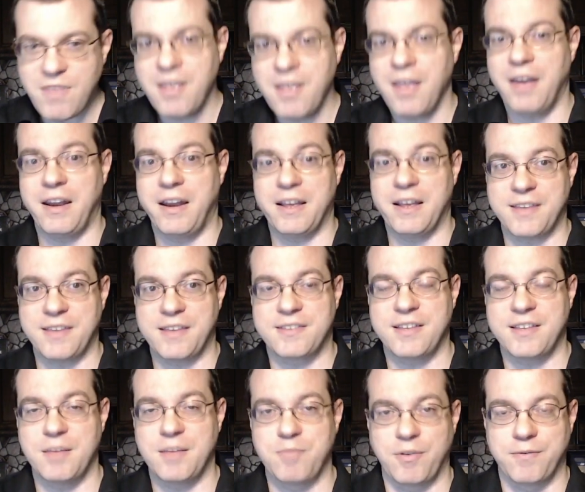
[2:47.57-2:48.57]
And as I
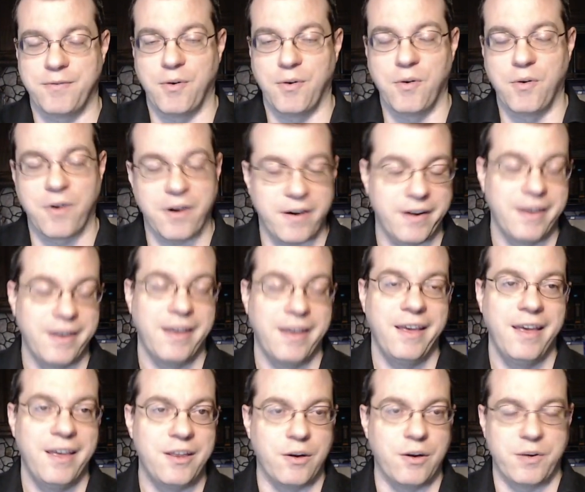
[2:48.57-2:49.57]
said before,
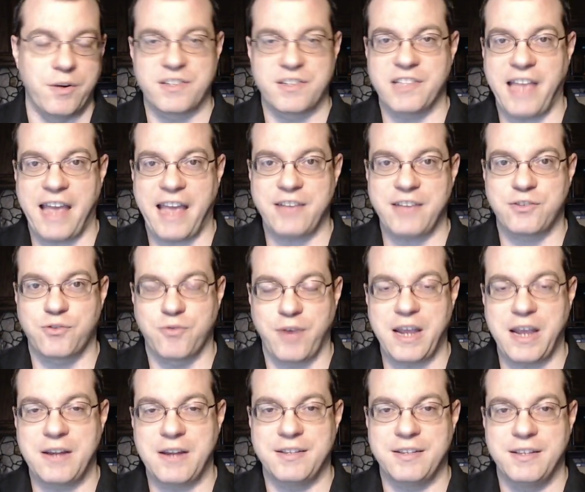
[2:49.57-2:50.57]
you know, his last
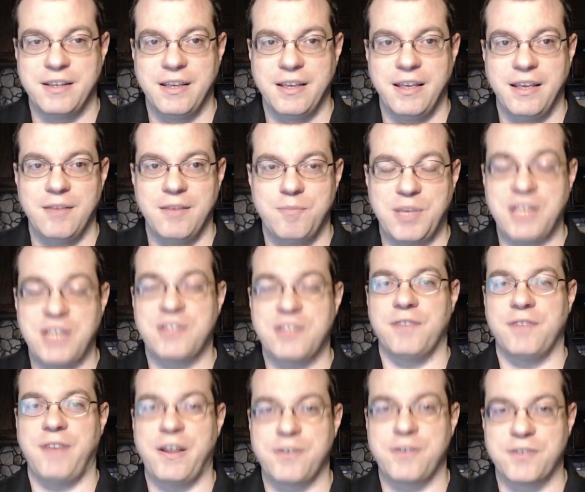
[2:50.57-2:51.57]
great piece
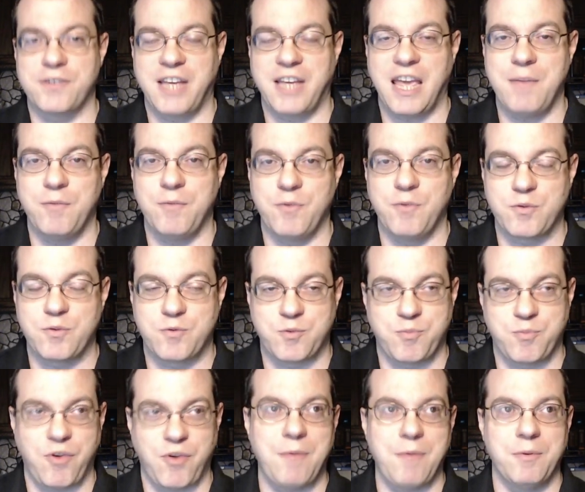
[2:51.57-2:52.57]
of entertainment was
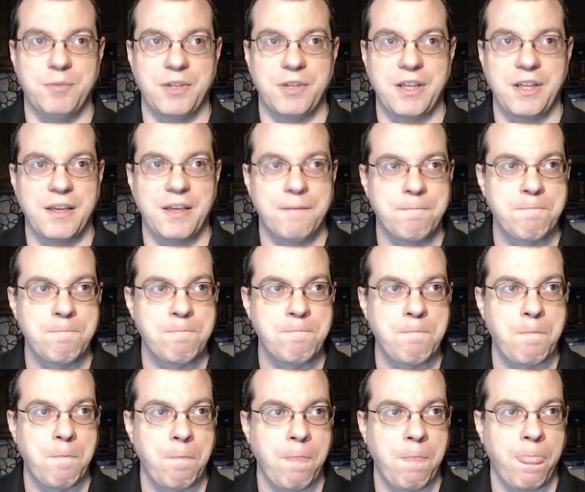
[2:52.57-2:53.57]
probably
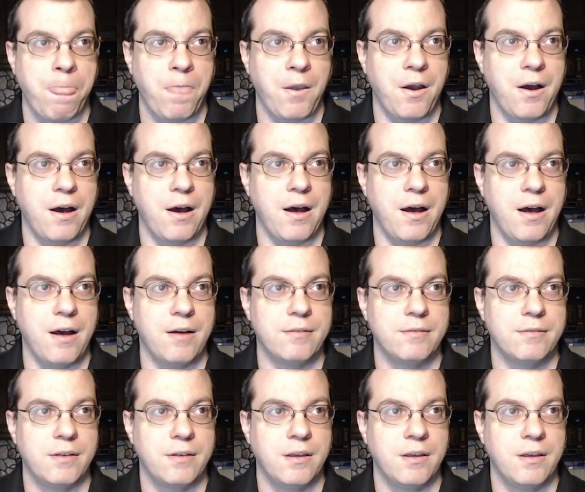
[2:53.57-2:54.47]
uh,